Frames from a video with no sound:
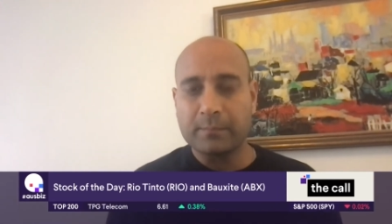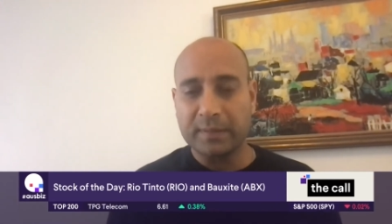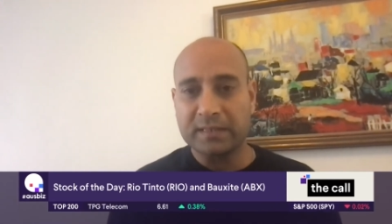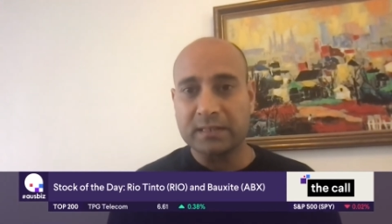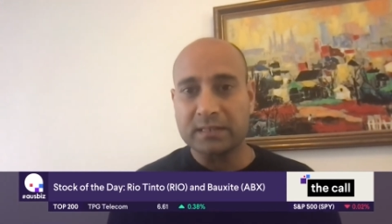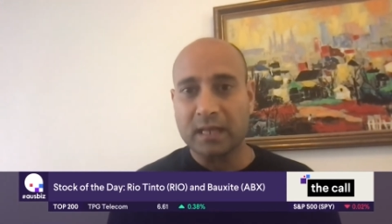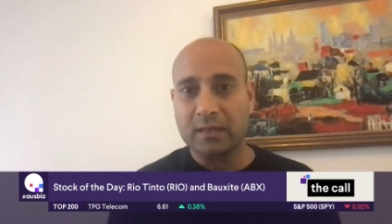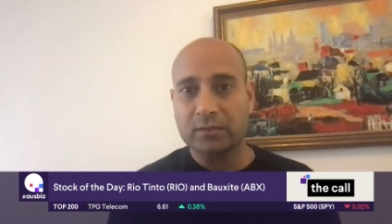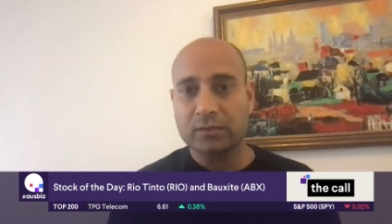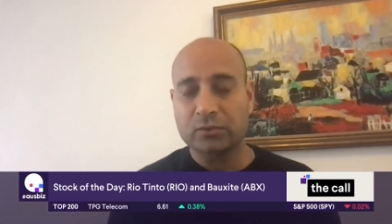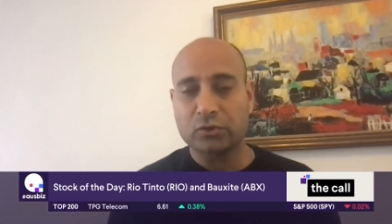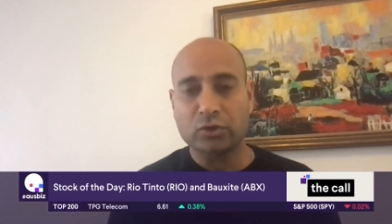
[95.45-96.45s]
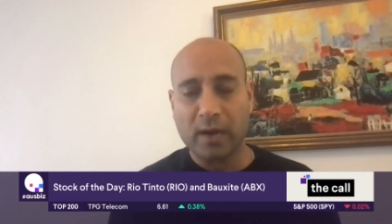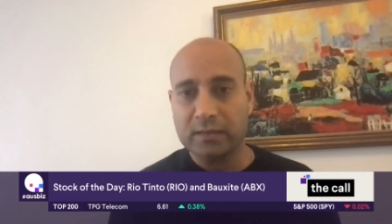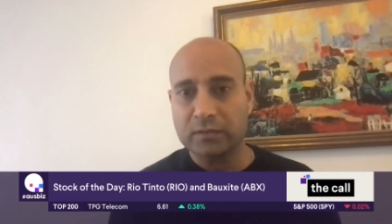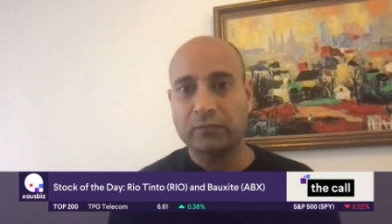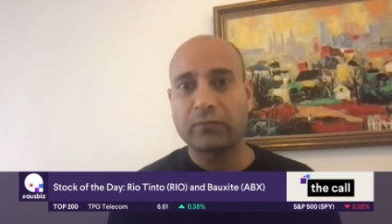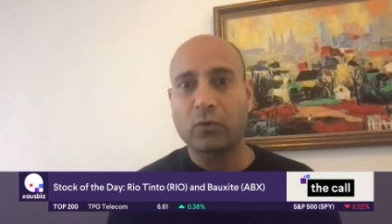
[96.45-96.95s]
business has
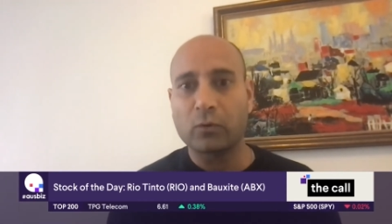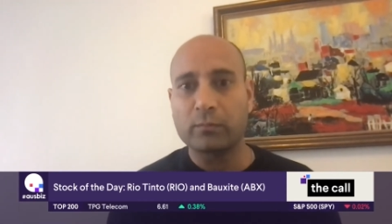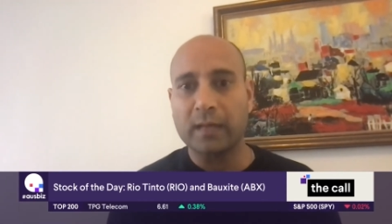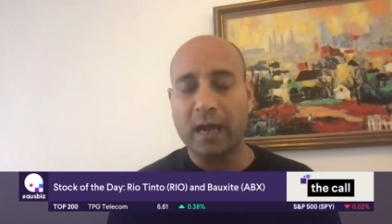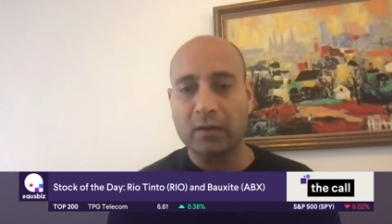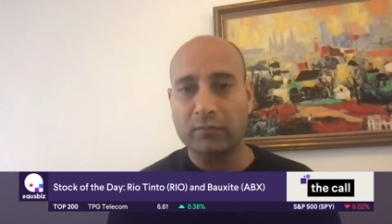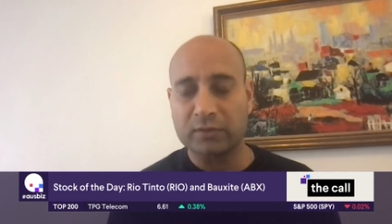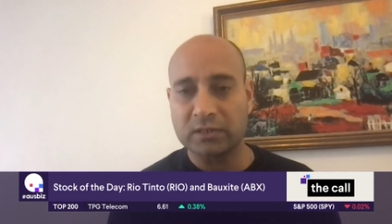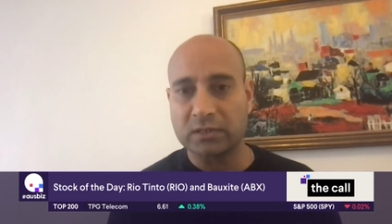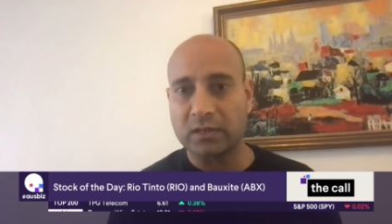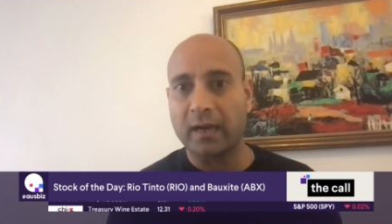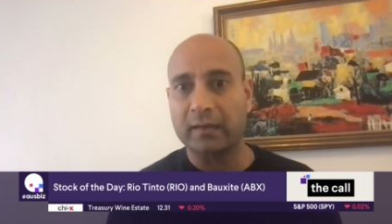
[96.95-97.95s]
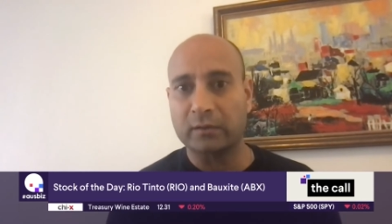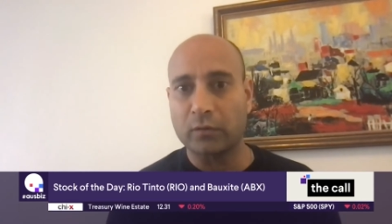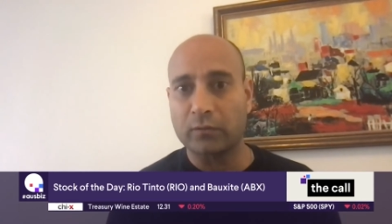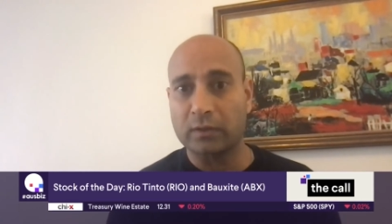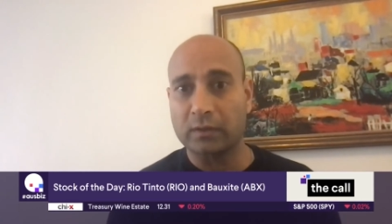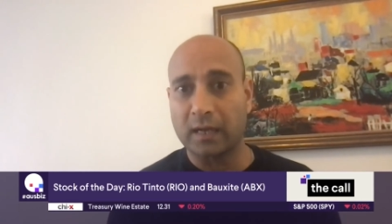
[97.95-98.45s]
transformed out of sight
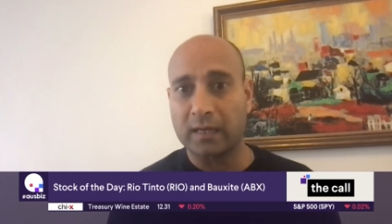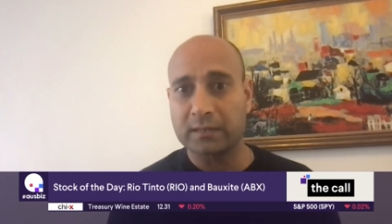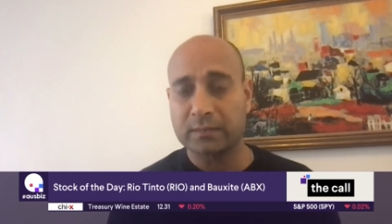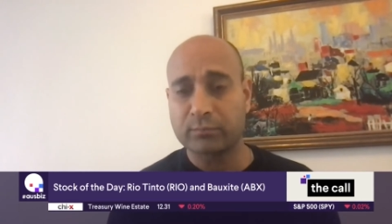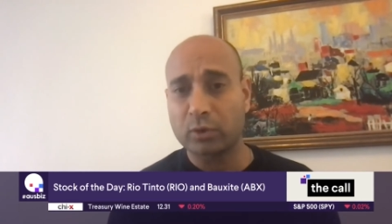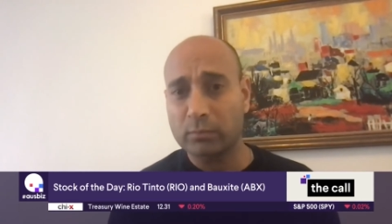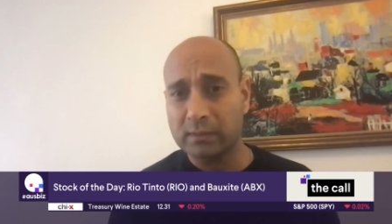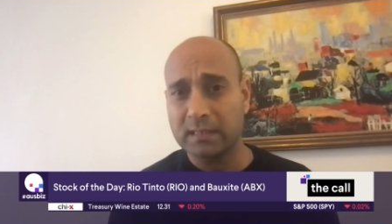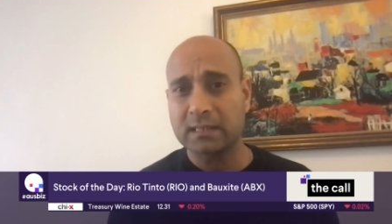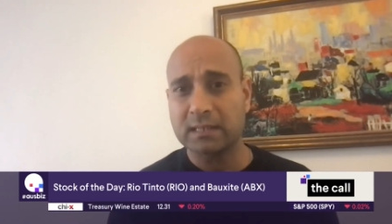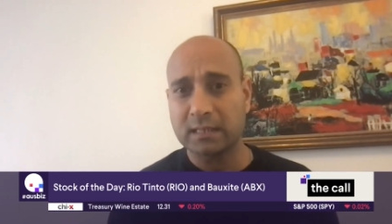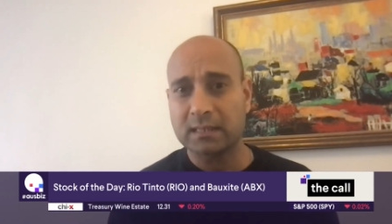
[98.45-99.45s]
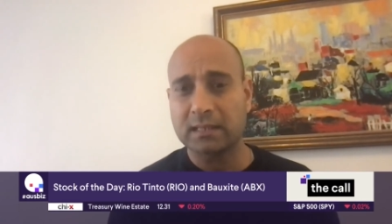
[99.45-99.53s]
over the last probably 6,